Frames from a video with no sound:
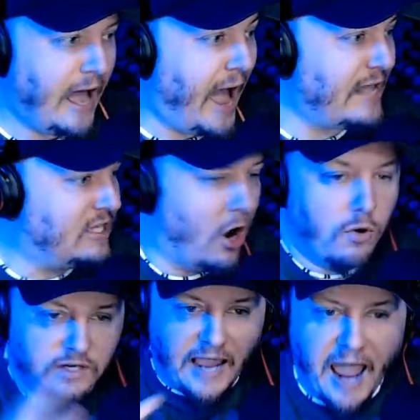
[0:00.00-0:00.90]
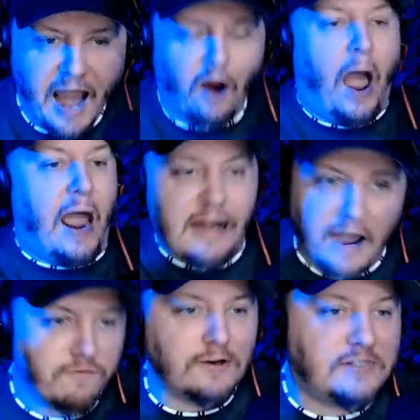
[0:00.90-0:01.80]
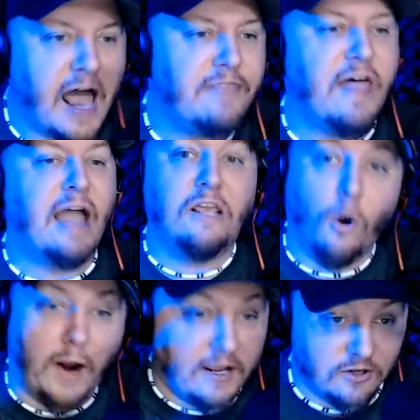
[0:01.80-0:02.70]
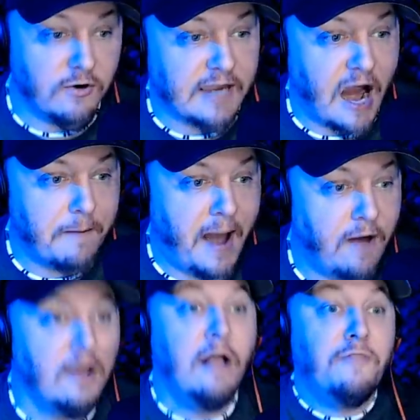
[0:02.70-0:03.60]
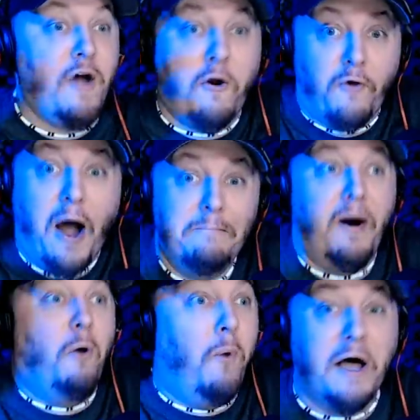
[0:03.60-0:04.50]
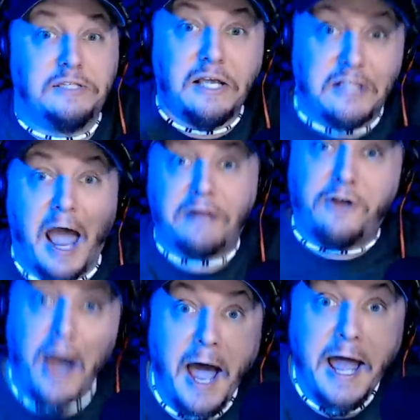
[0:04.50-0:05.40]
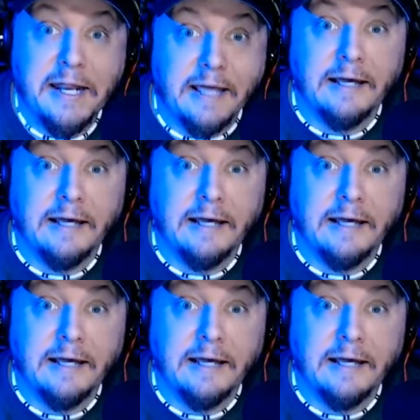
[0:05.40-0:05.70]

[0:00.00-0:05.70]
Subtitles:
I don't care. I never said that. You know what I do care about? The Rumble wasn't that good.